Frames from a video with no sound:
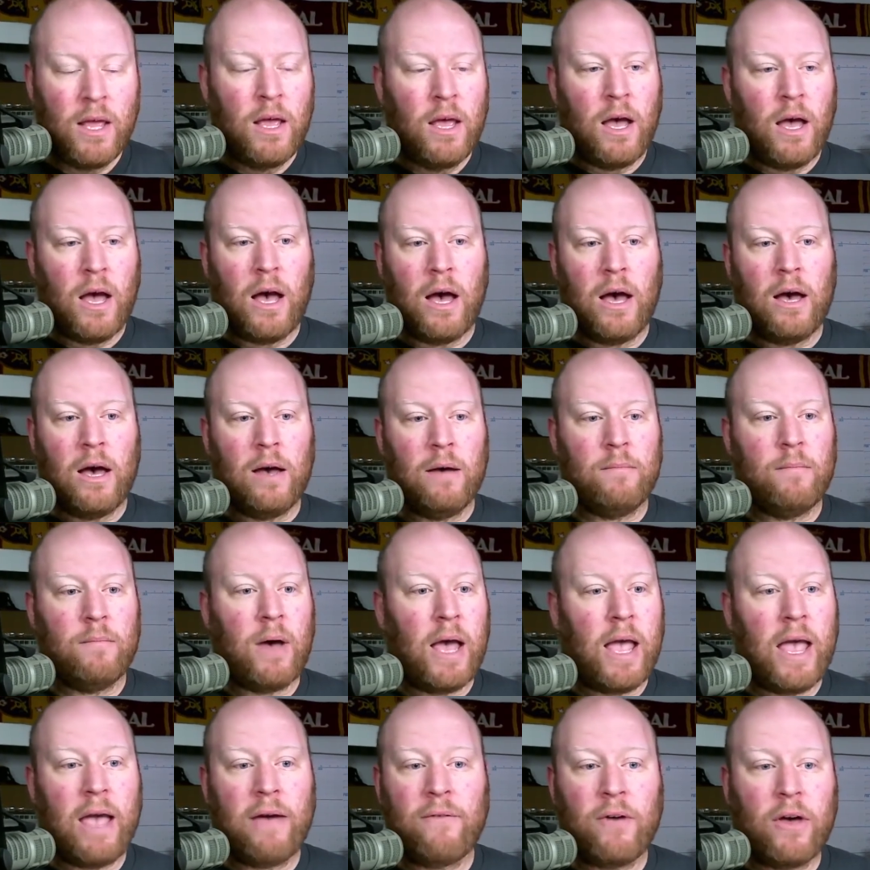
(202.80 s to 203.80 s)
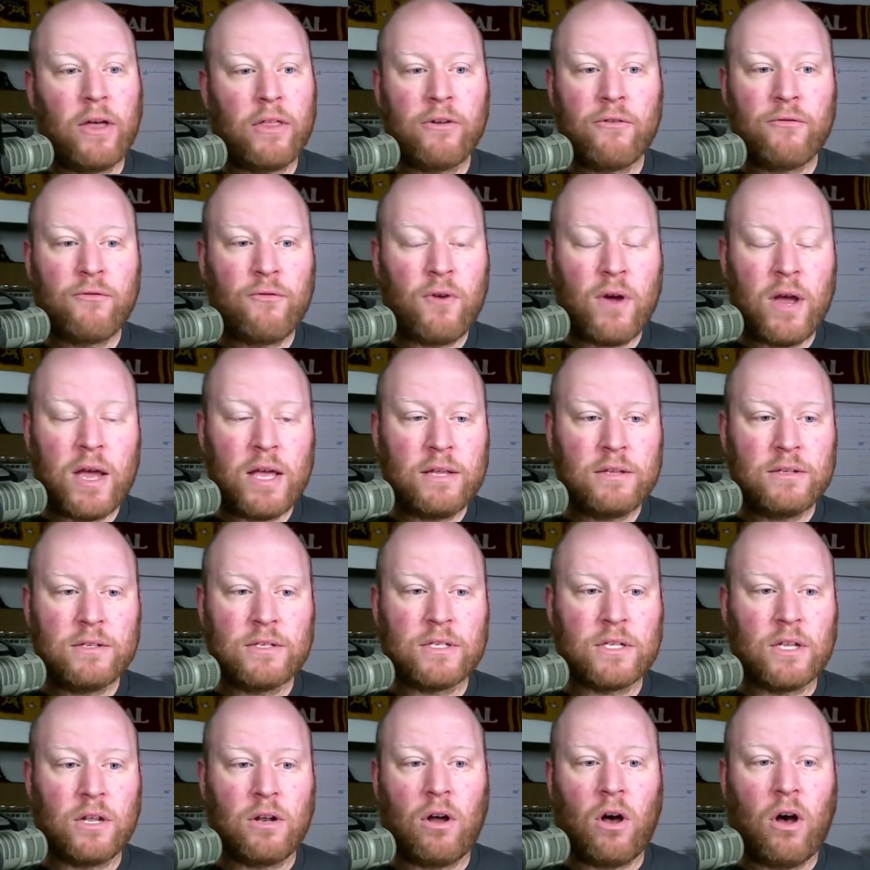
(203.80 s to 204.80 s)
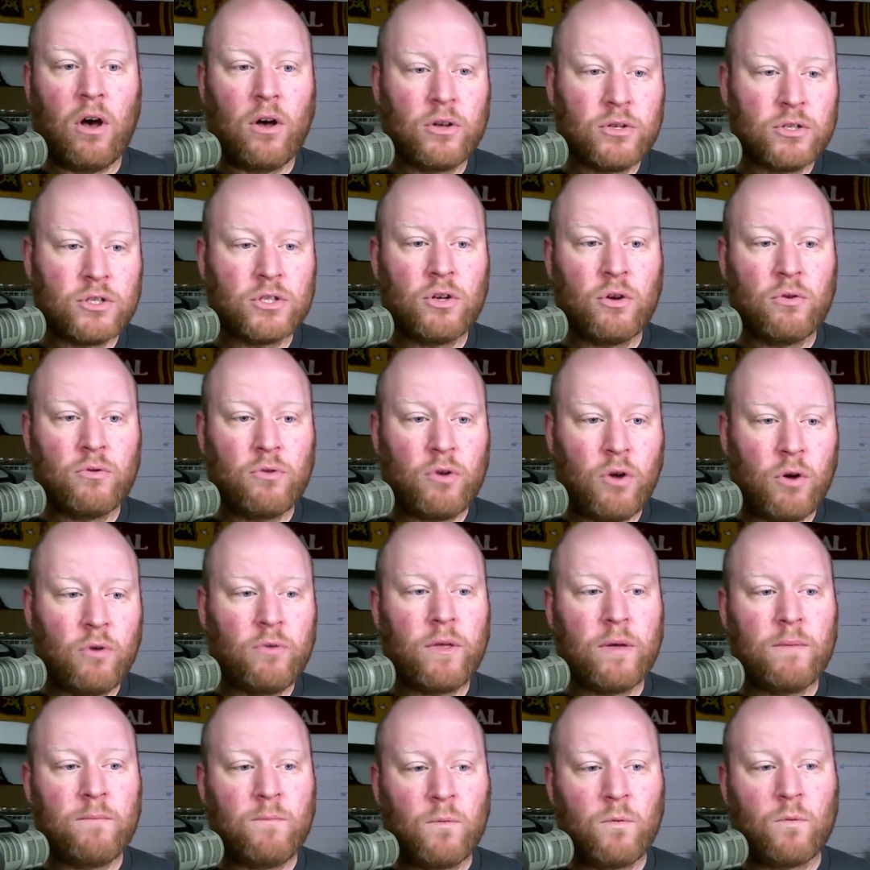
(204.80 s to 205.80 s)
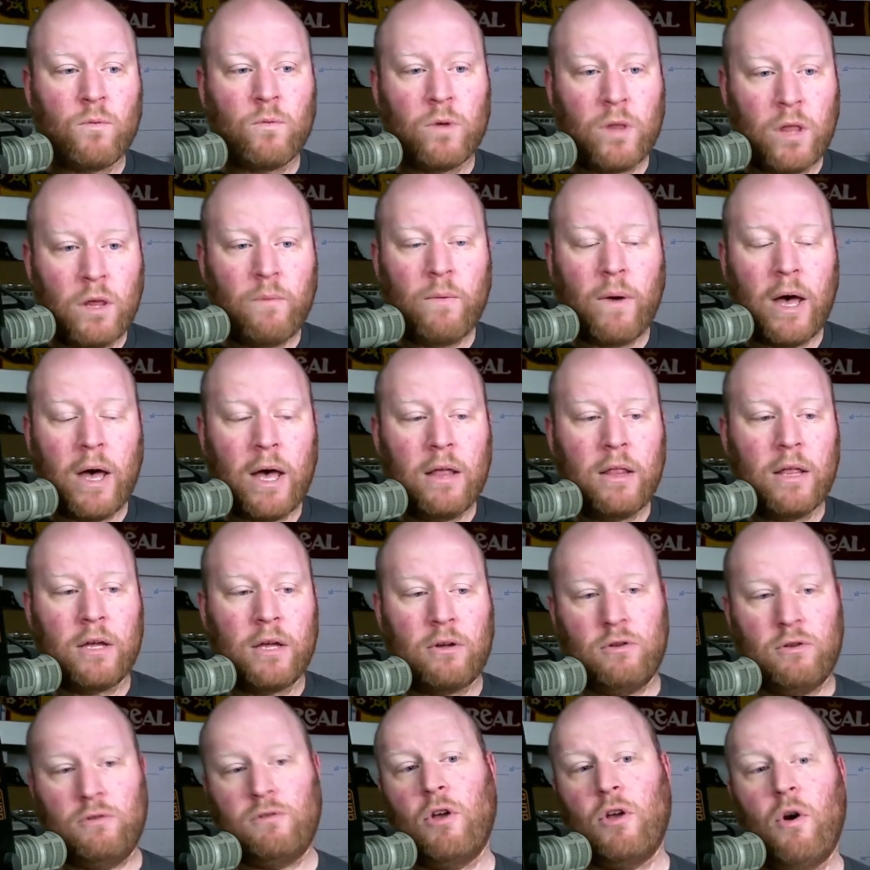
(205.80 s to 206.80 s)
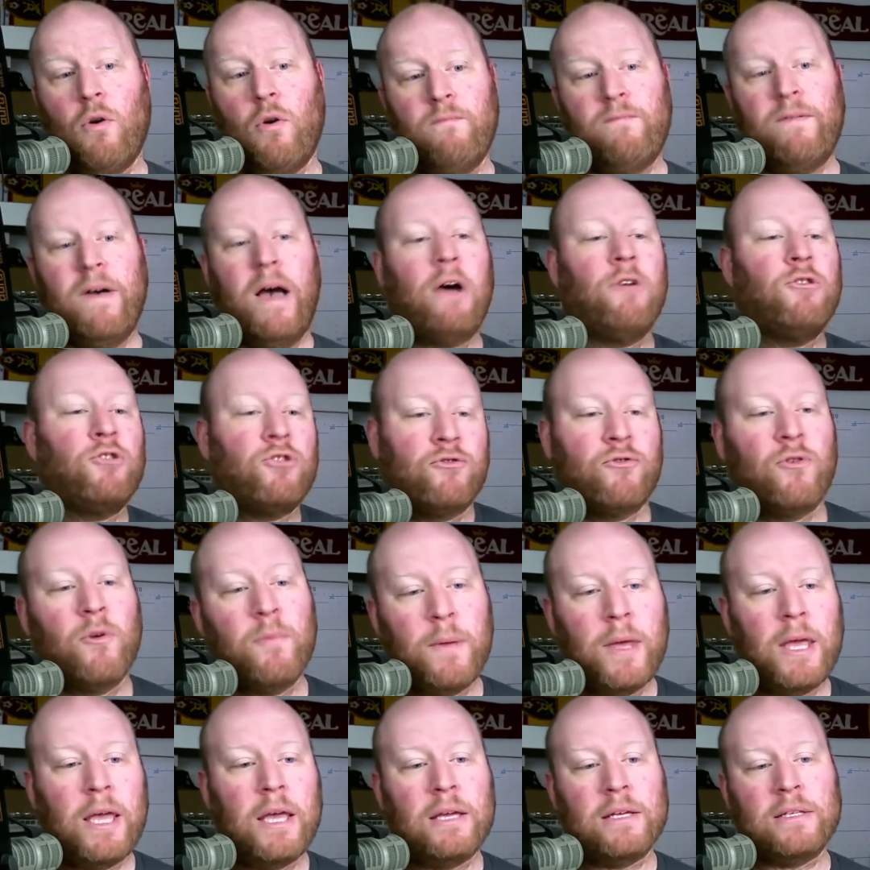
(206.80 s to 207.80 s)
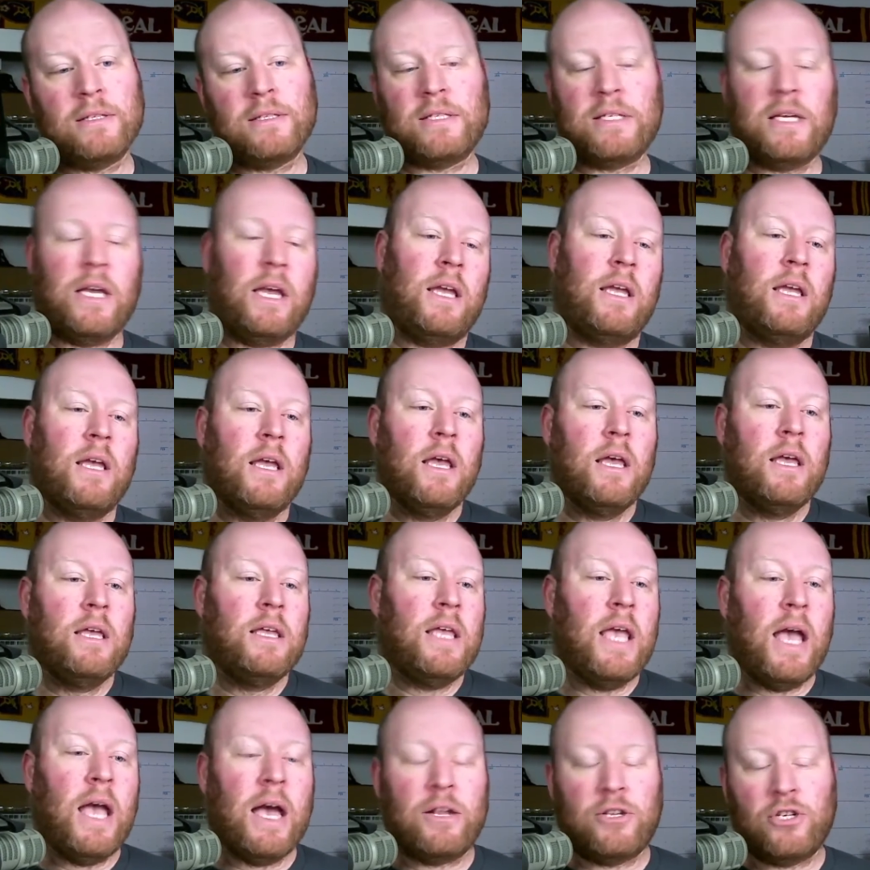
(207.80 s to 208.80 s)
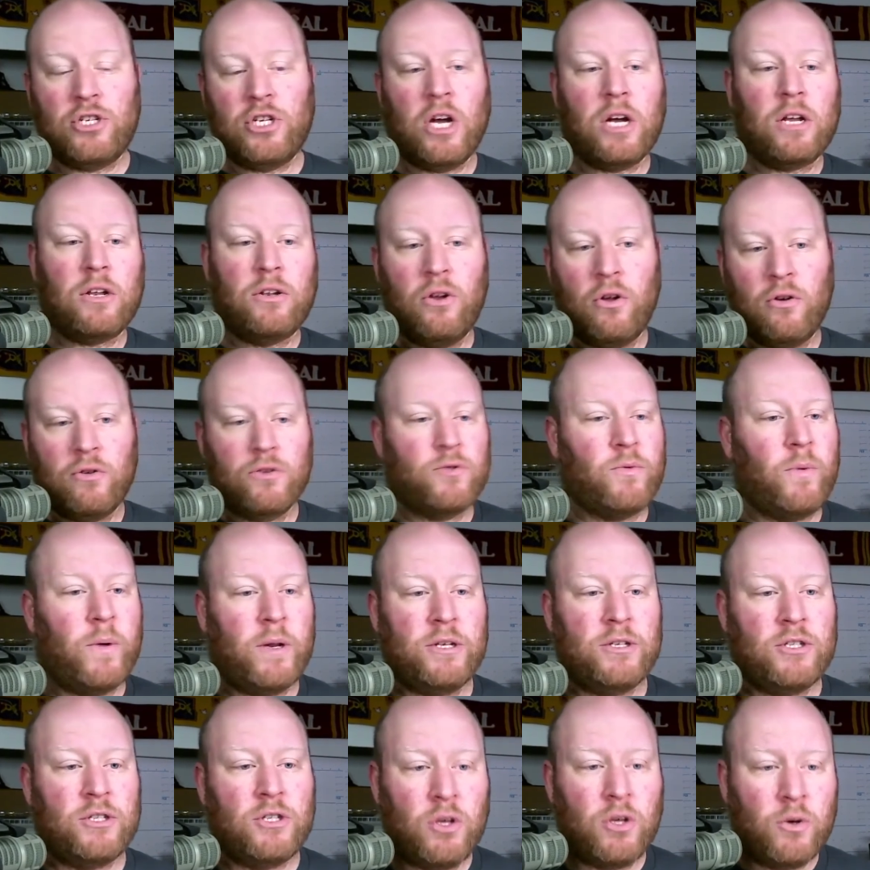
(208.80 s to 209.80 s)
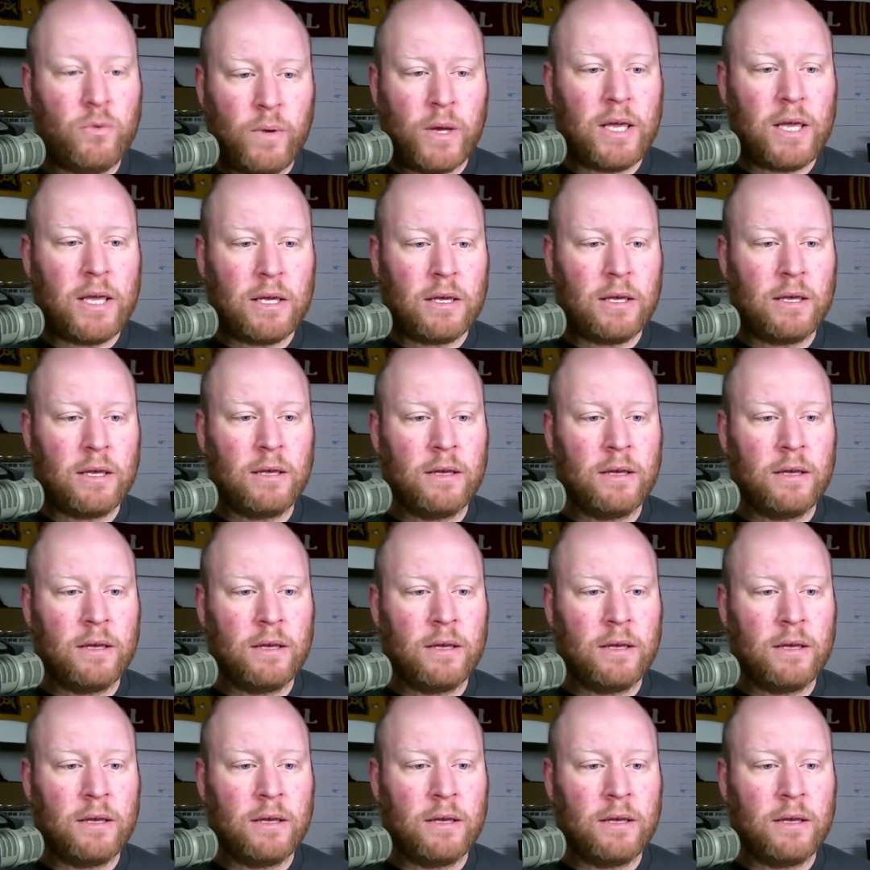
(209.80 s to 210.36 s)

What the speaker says: I have other friends that also know them really well and could go vouch for me and say, yeah, Chuck knows what he's doing.